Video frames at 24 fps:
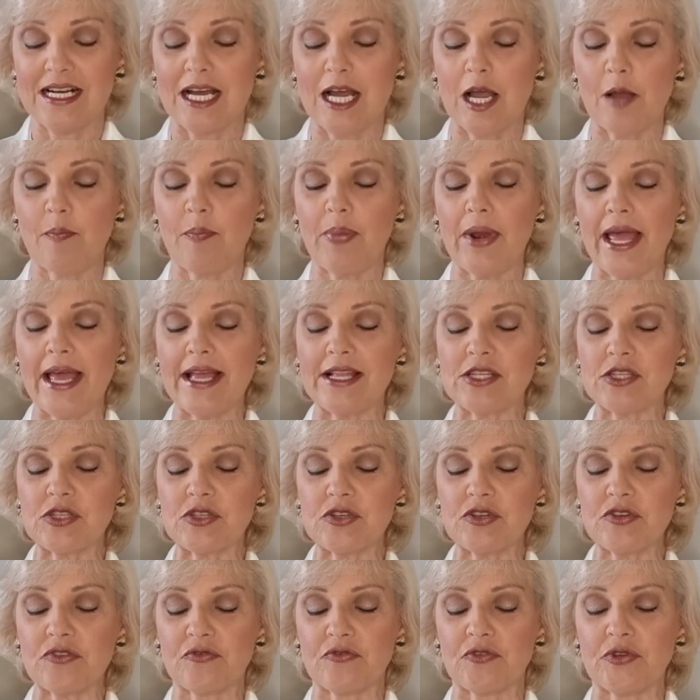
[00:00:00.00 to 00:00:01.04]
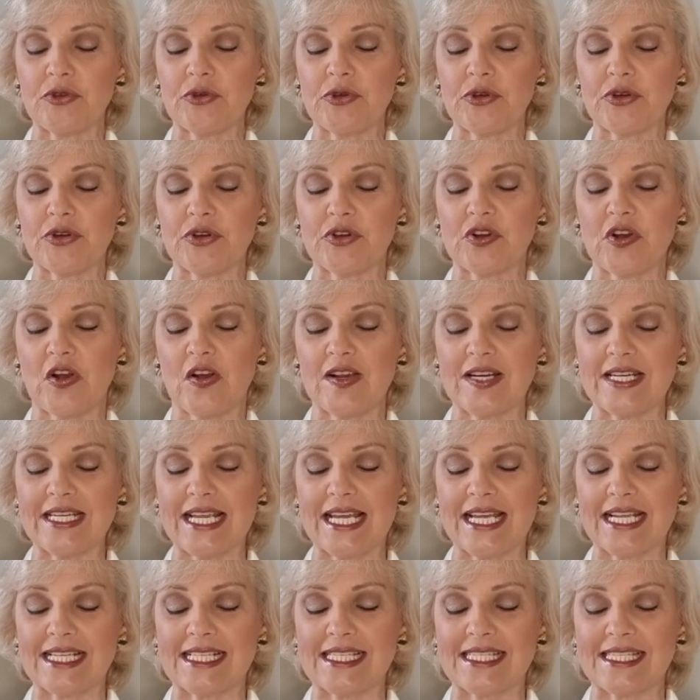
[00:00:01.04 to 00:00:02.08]
I plan to review her
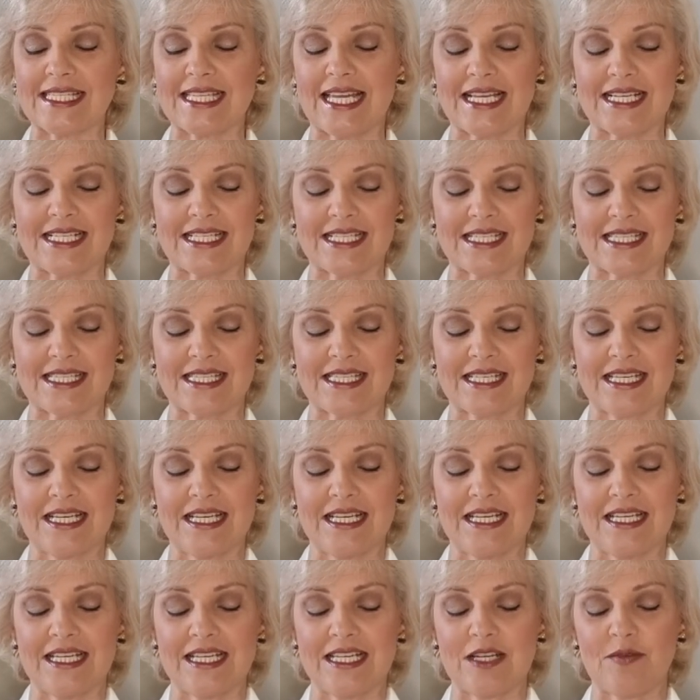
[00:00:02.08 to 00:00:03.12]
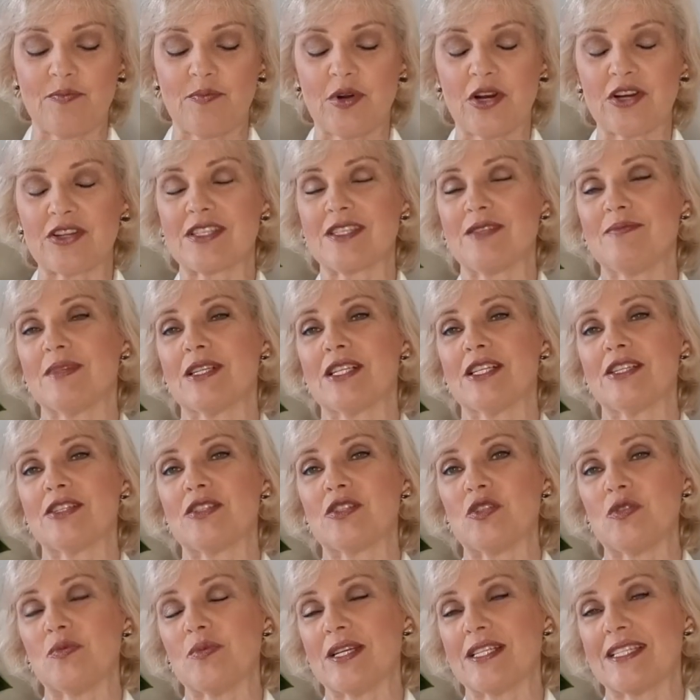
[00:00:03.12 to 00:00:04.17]
cardiac status in approximately
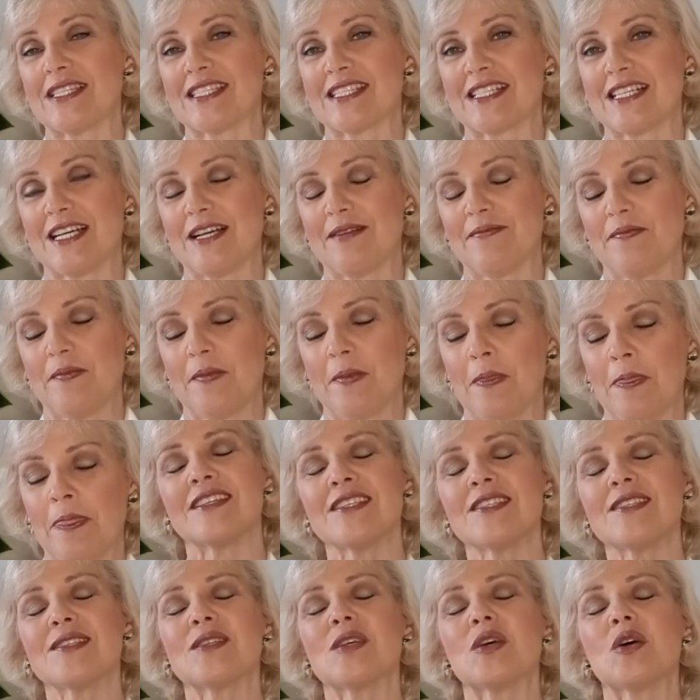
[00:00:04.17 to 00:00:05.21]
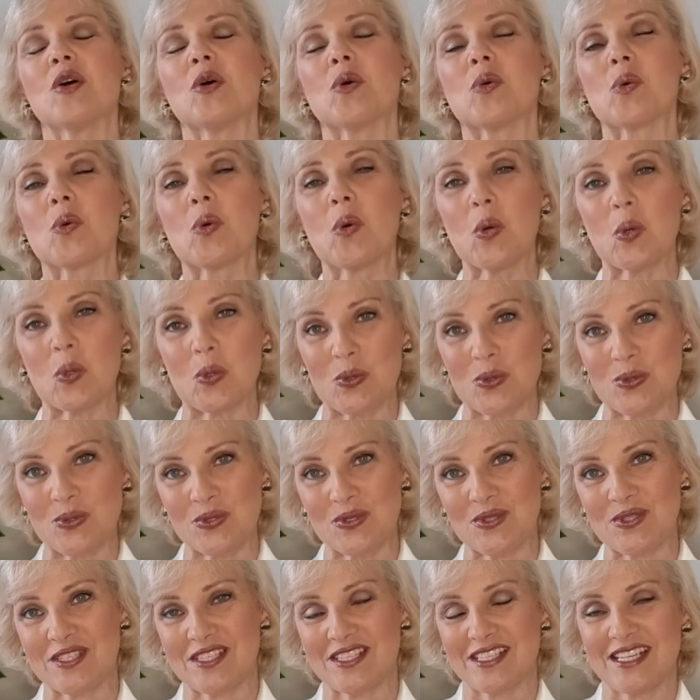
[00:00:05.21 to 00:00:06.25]
2 months' time. This
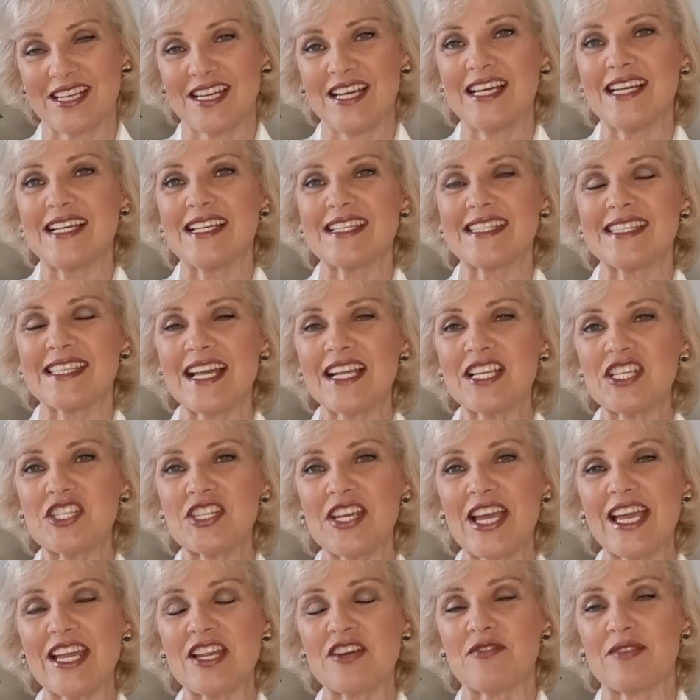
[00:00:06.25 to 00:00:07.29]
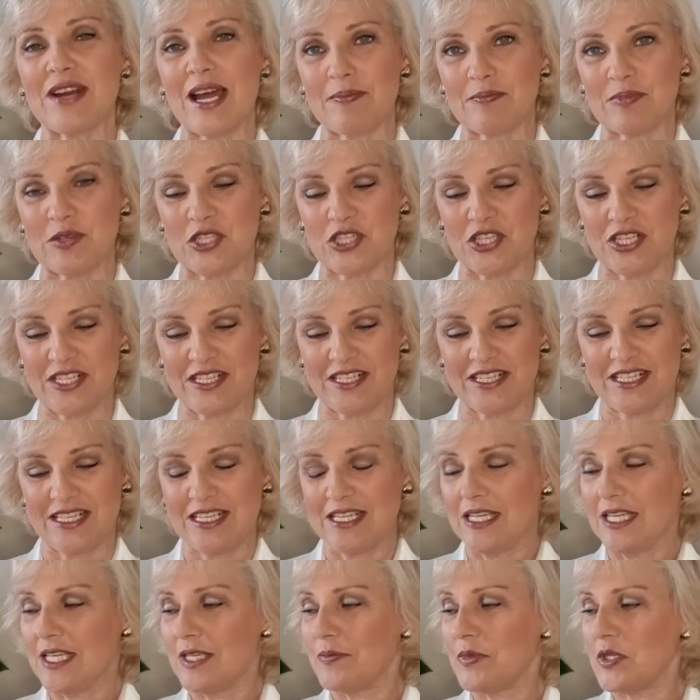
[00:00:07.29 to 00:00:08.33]
caused such a rupture
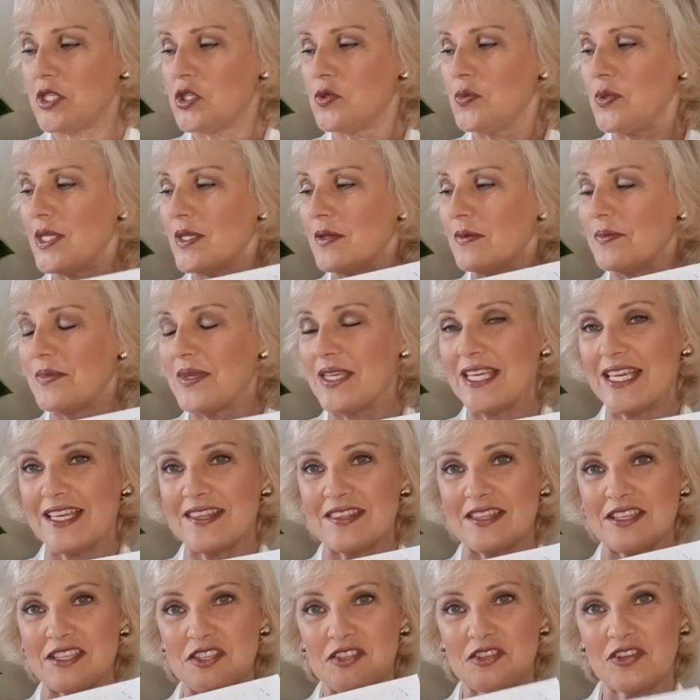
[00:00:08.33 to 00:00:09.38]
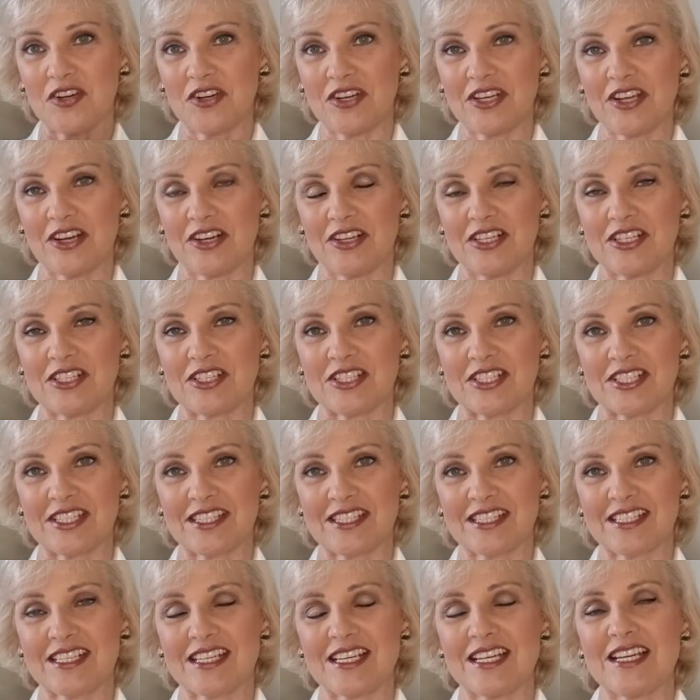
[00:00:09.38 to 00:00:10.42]
between me and this
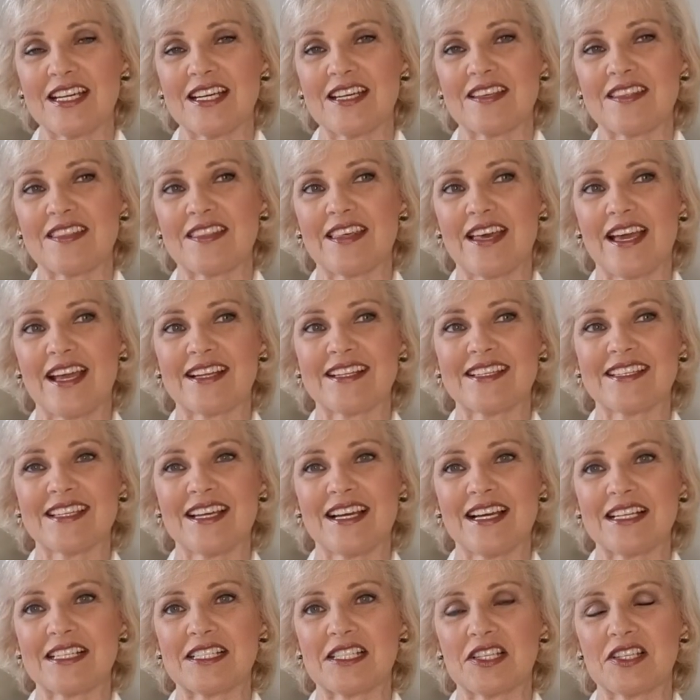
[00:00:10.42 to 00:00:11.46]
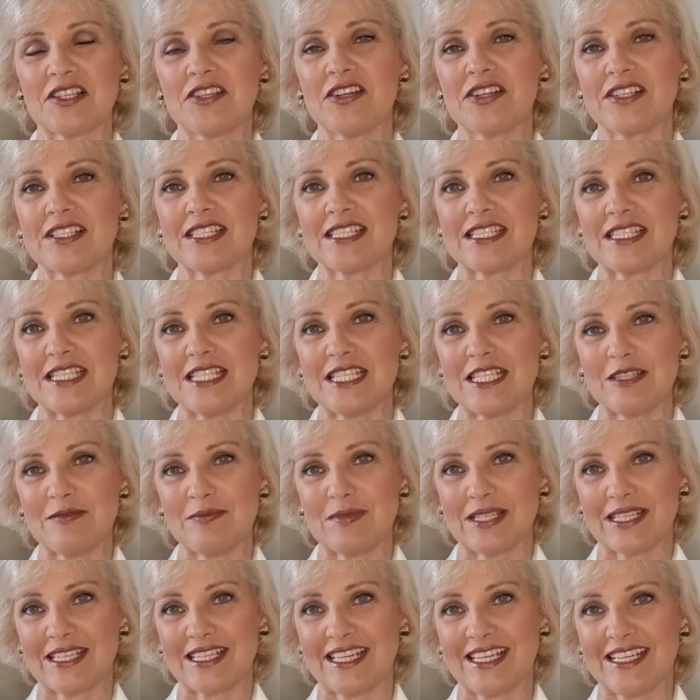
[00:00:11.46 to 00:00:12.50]
cardiologist that I did not see him
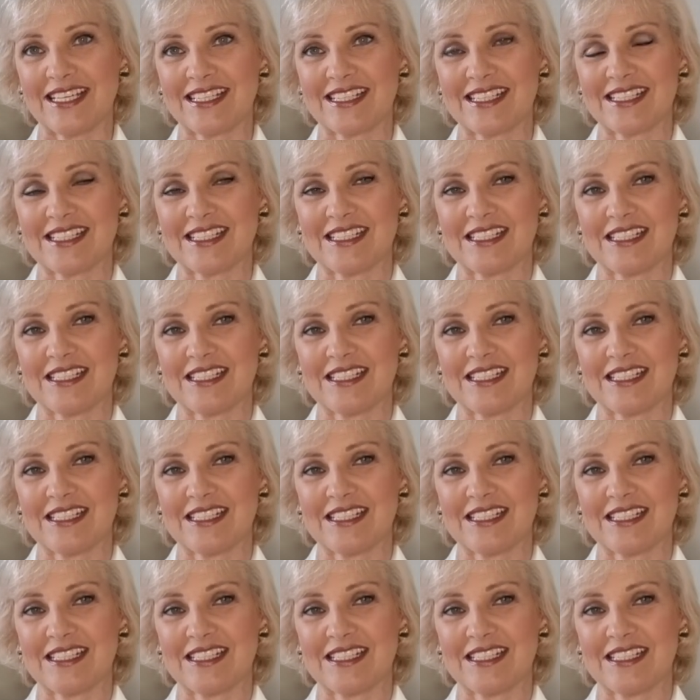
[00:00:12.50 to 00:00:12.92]
again.